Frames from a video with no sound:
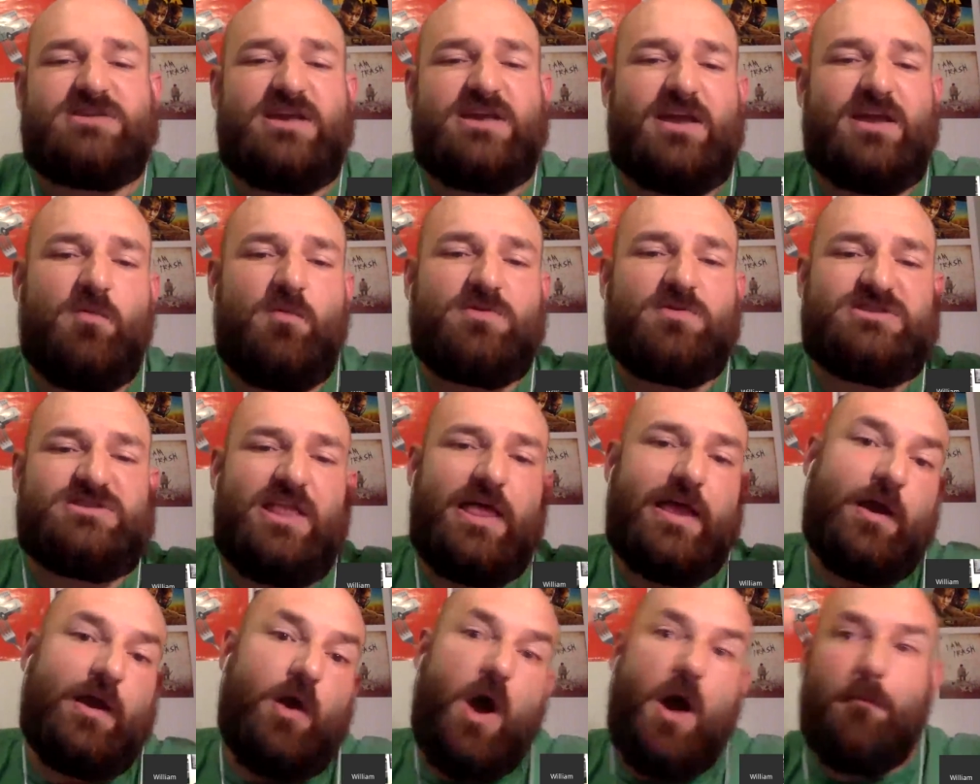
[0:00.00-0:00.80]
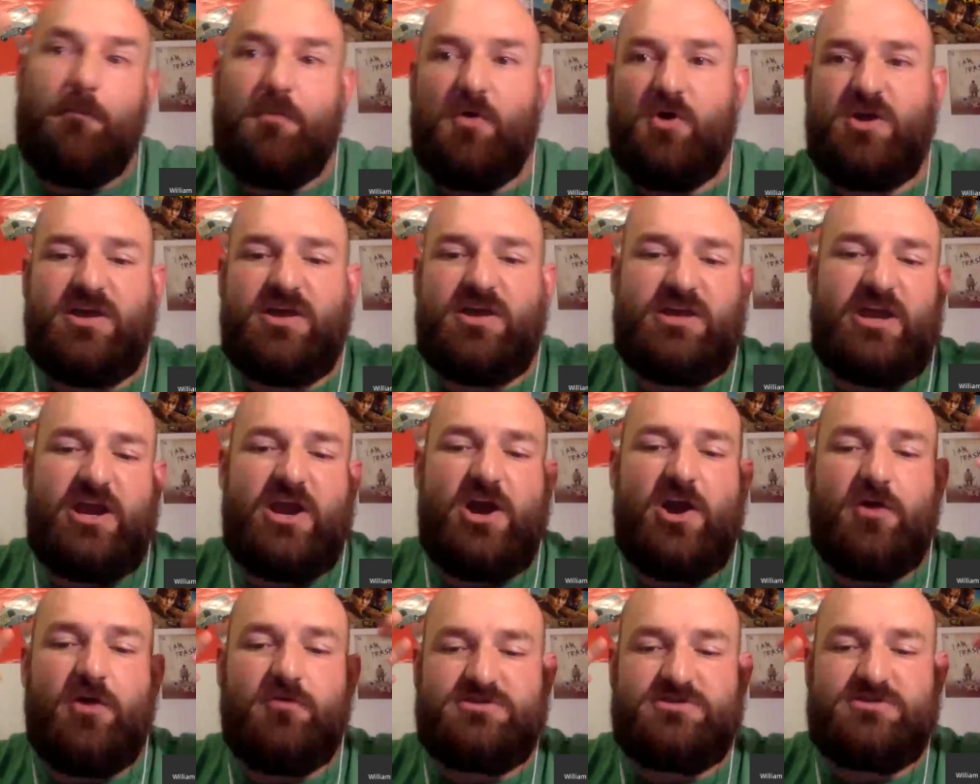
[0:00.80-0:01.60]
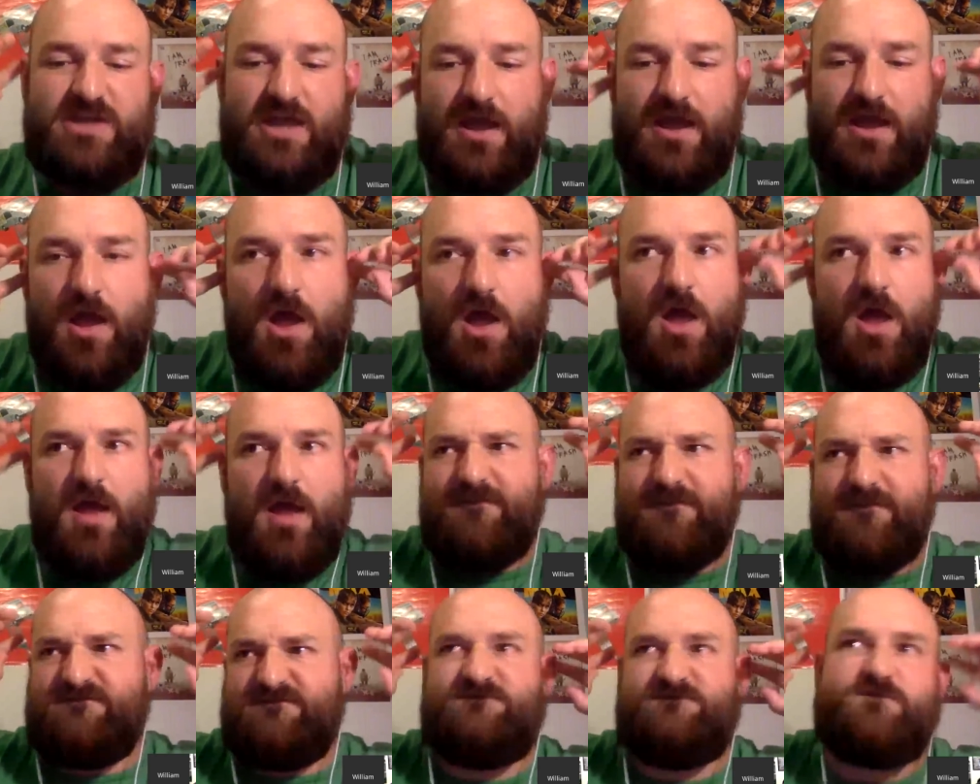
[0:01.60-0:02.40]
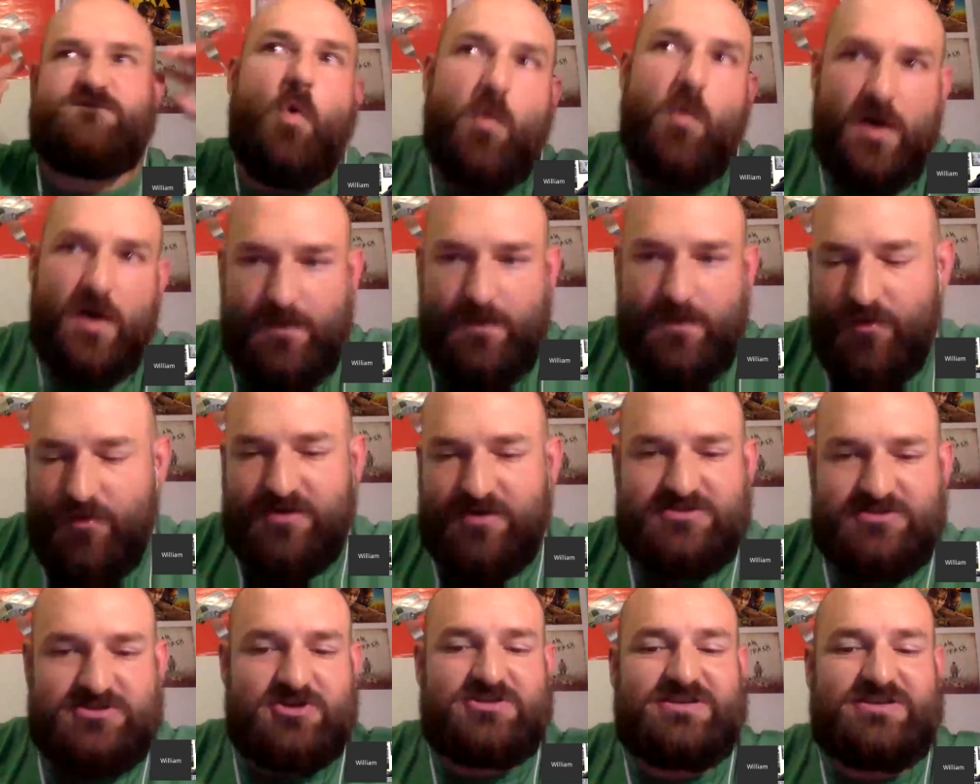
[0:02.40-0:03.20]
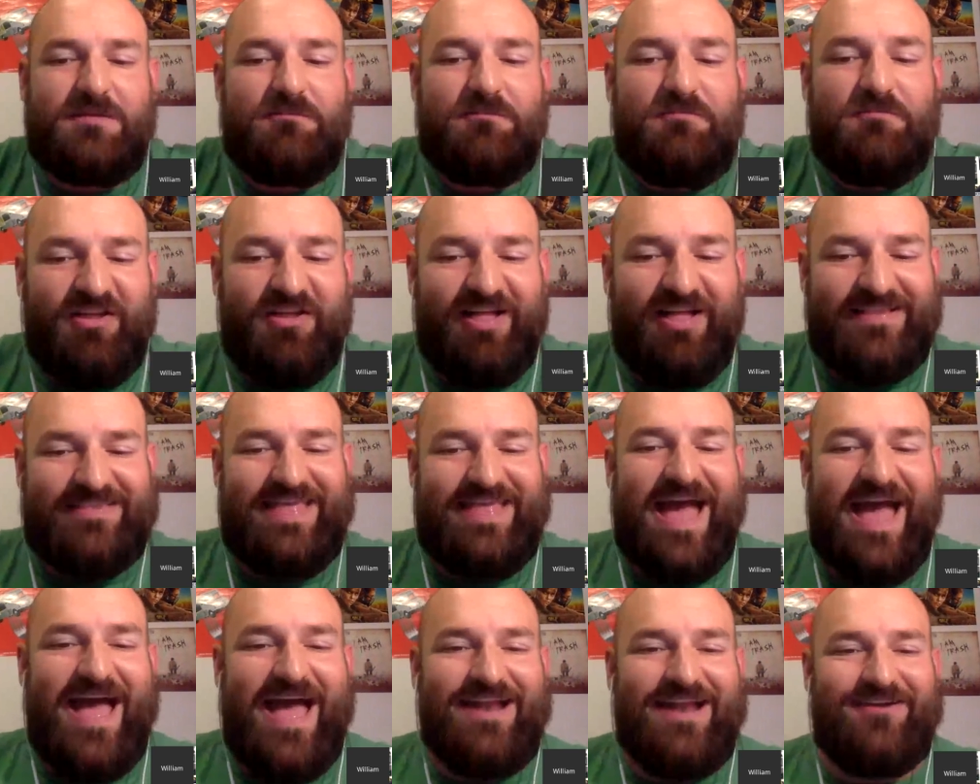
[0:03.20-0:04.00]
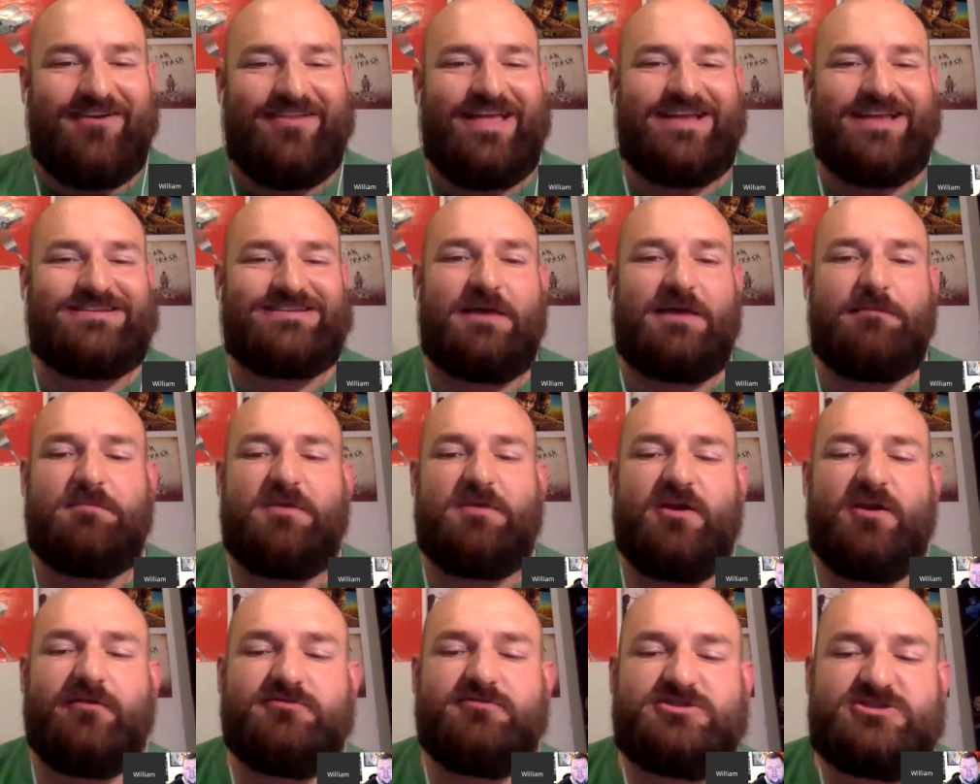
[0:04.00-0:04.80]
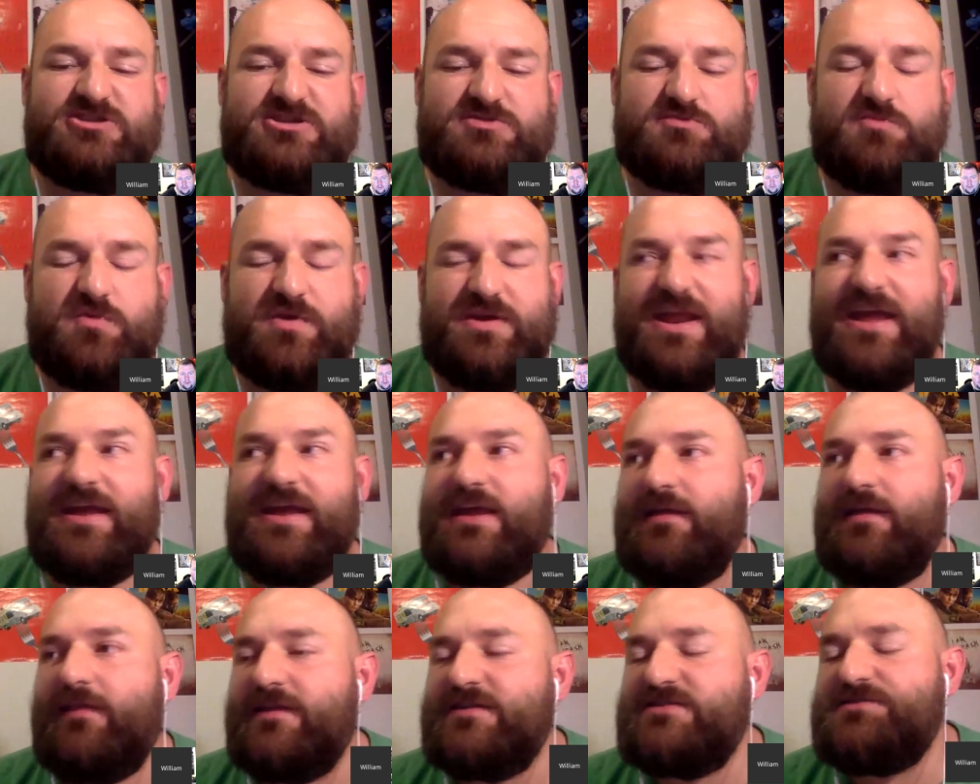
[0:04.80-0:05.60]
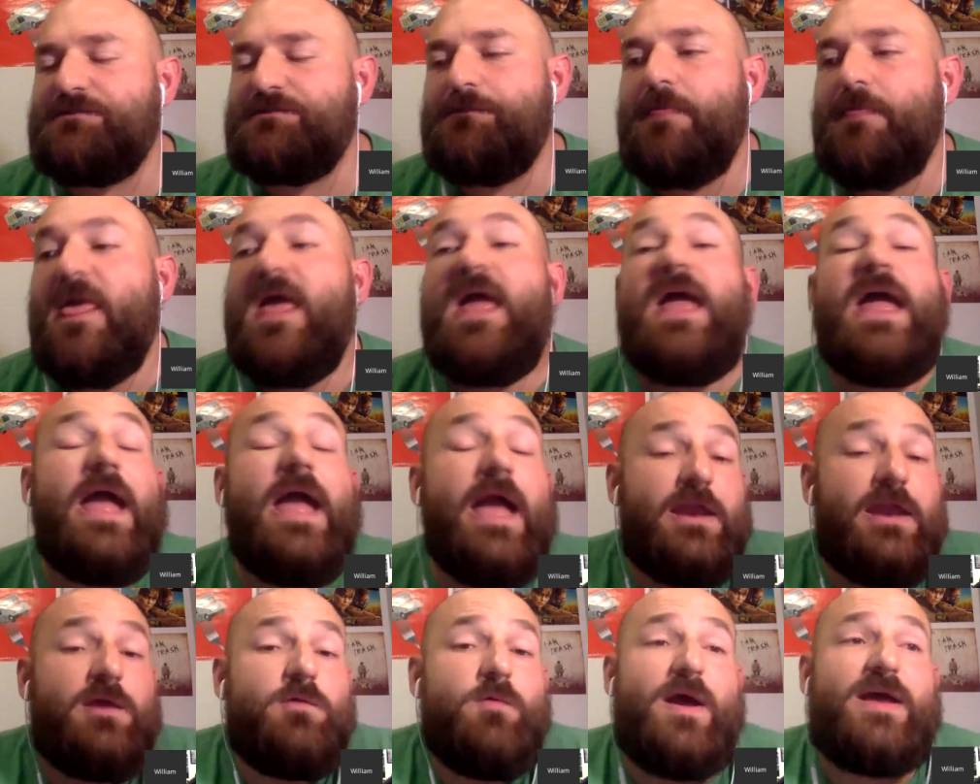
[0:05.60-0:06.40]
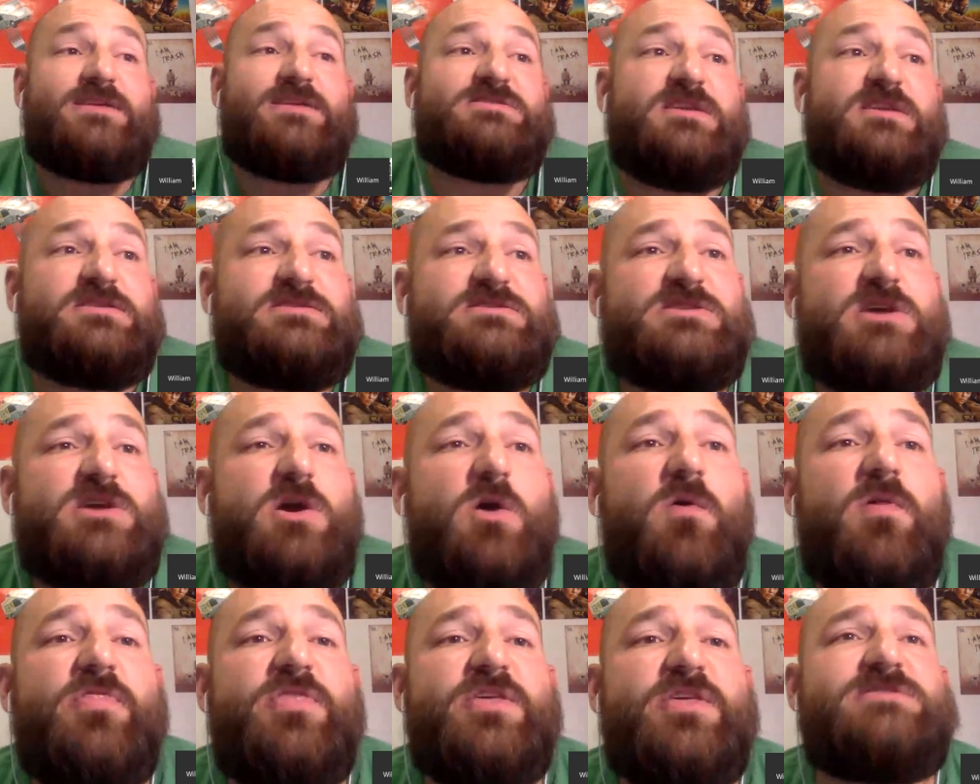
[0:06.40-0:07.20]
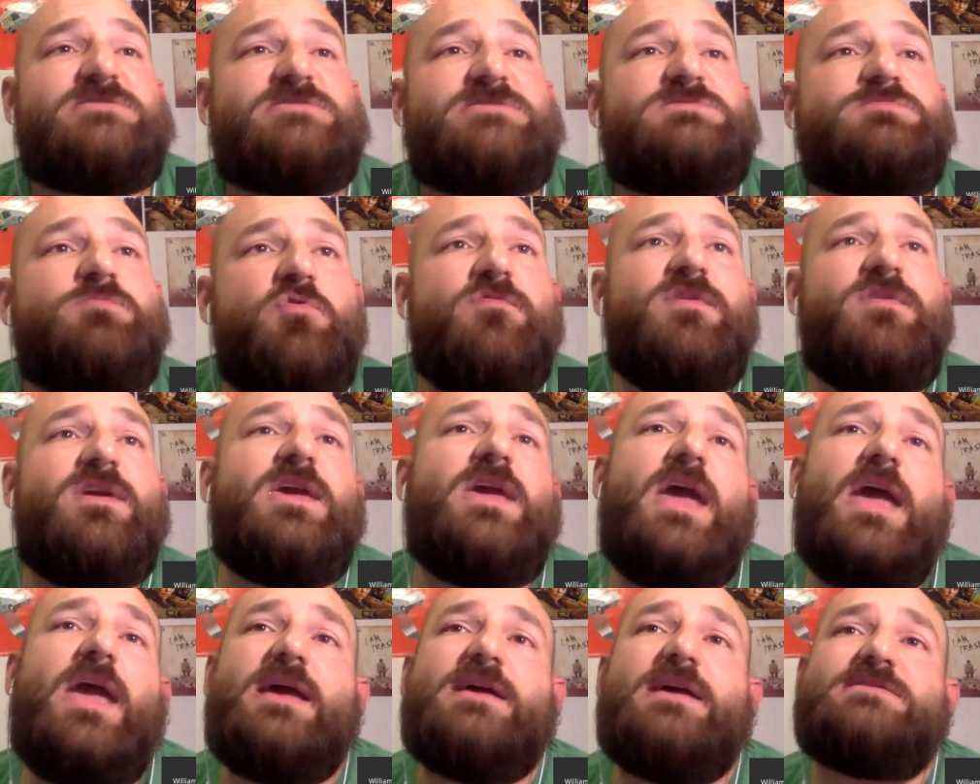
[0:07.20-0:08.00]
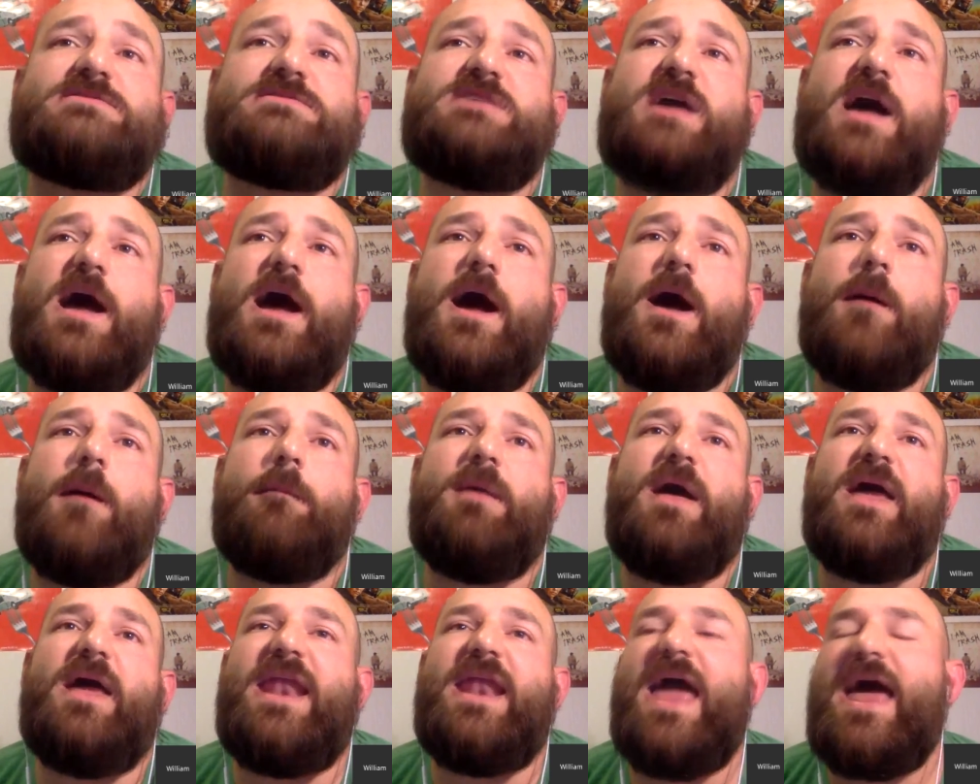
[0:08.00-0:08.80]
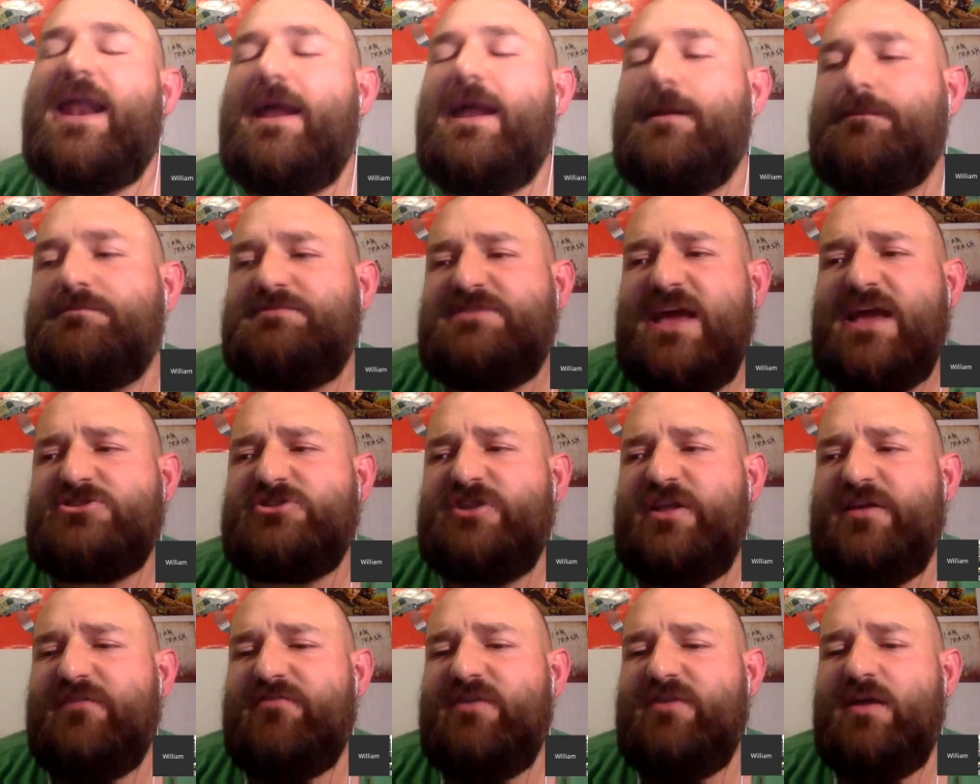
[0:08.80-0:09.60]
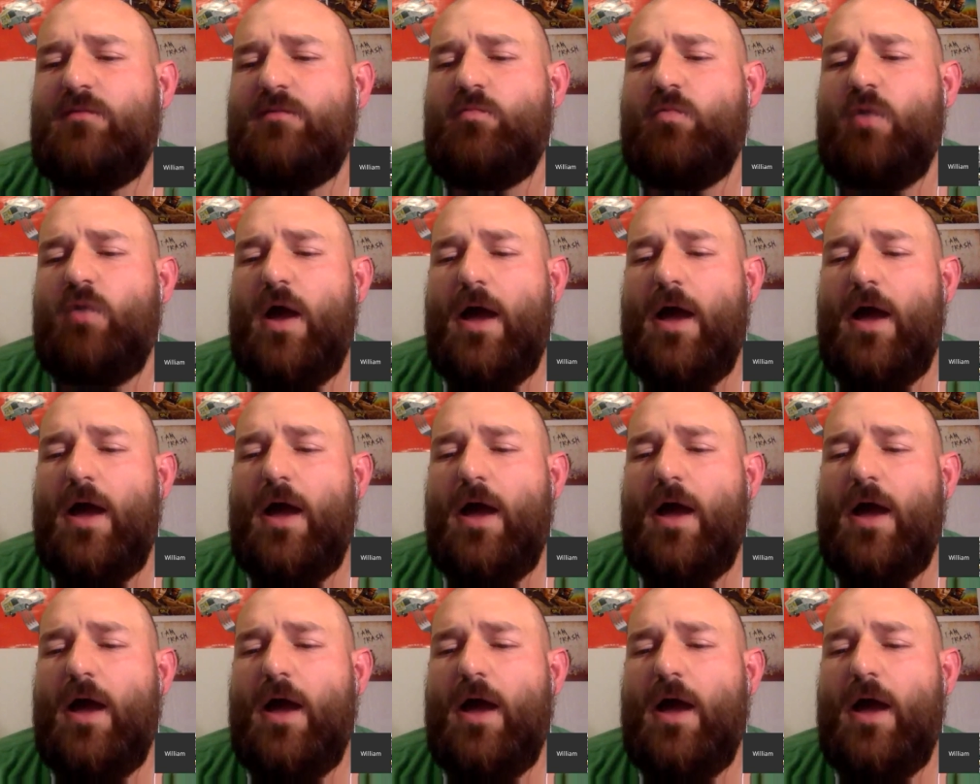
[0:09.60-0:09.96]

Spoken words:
Like it wasn't like a book a year. It was like 40 books or something like that during that time period. It was just ridiculous. Anyways, so this movie is an adaptation of it.